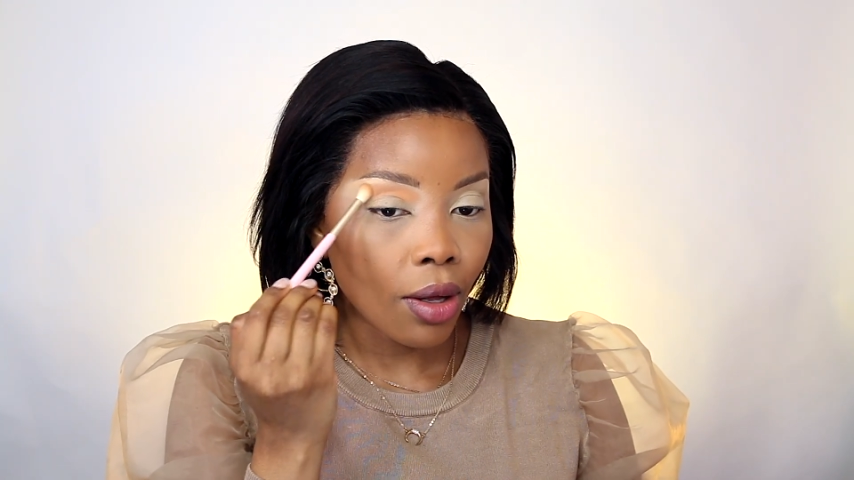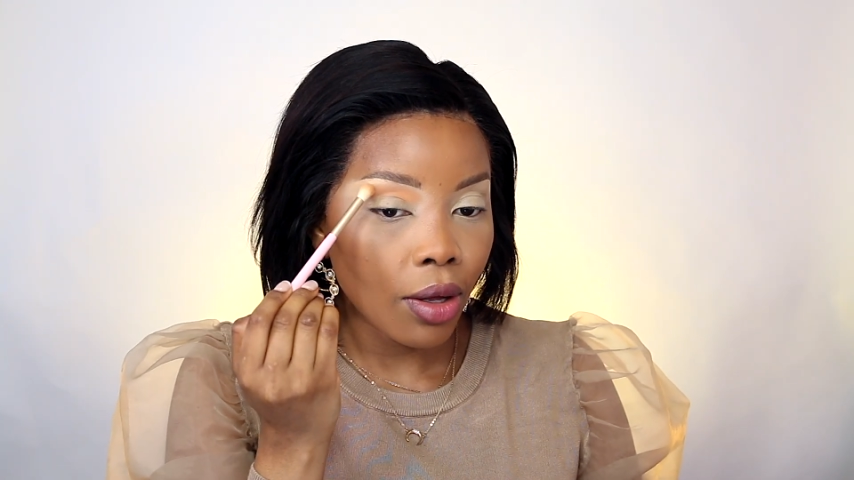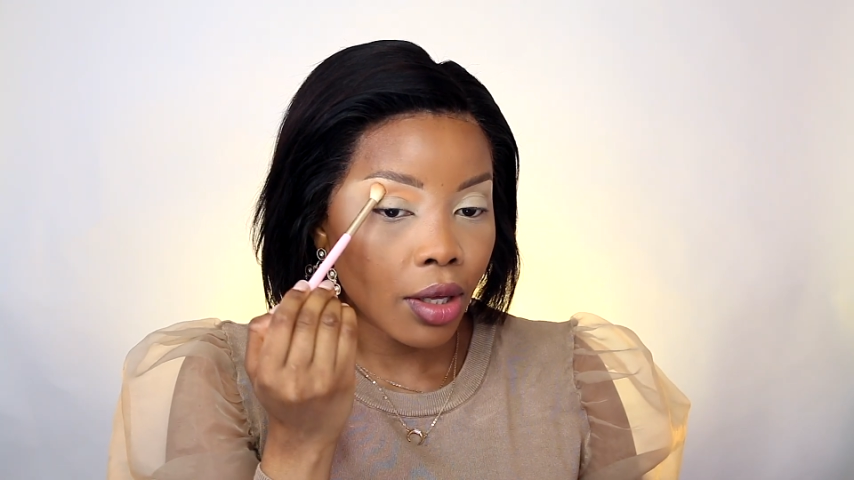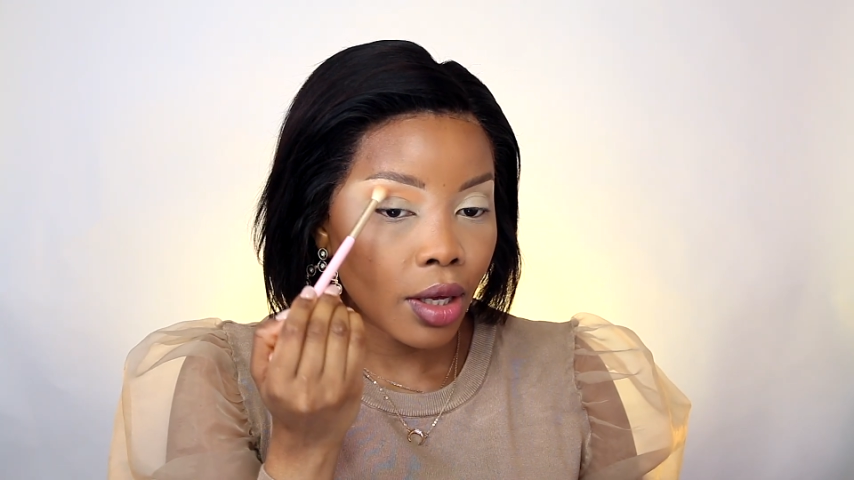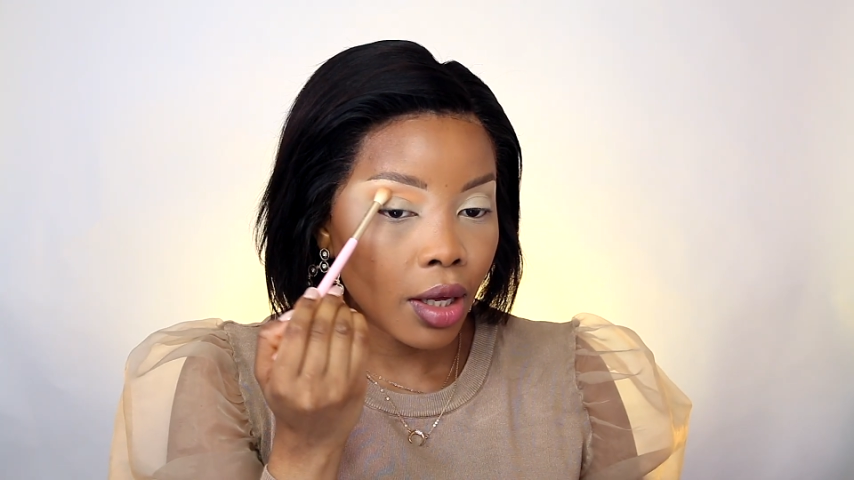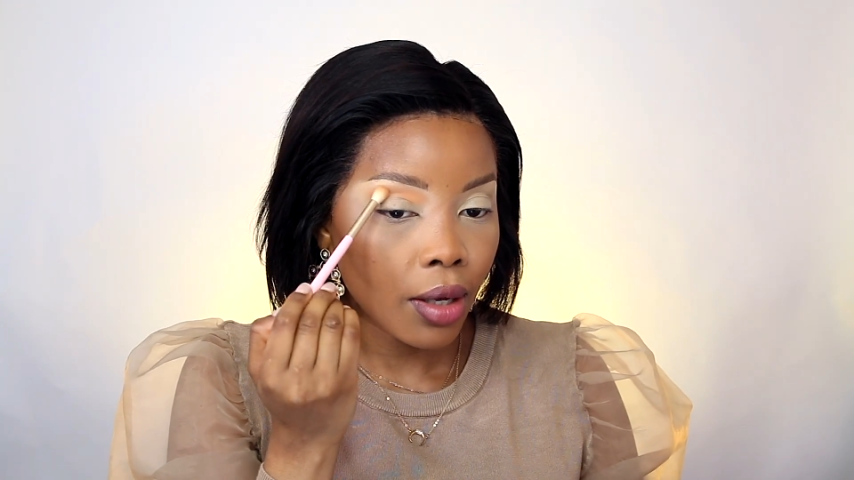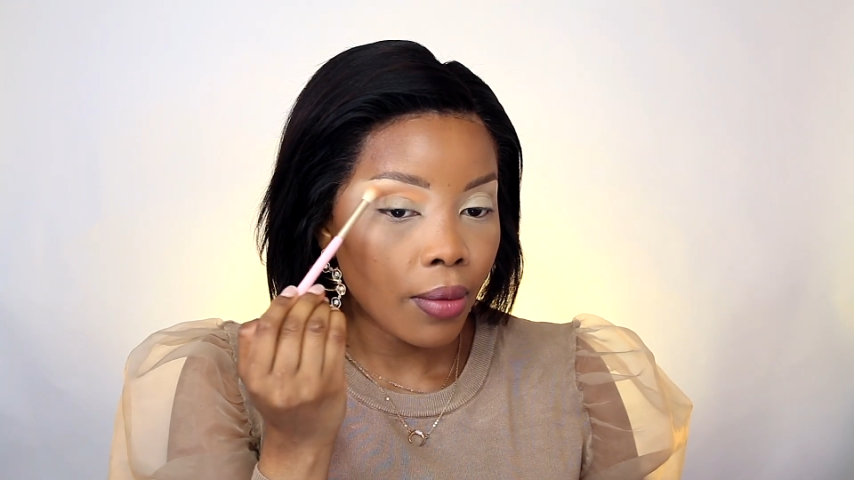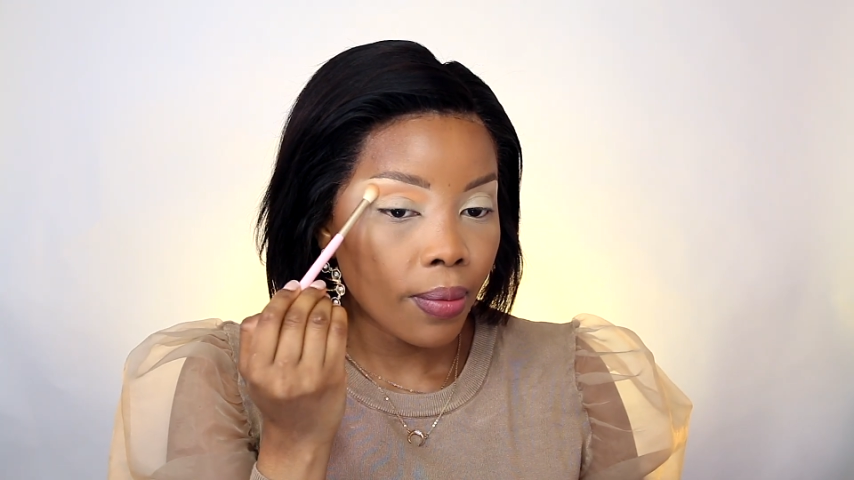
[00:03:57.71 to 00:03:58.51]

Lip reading: other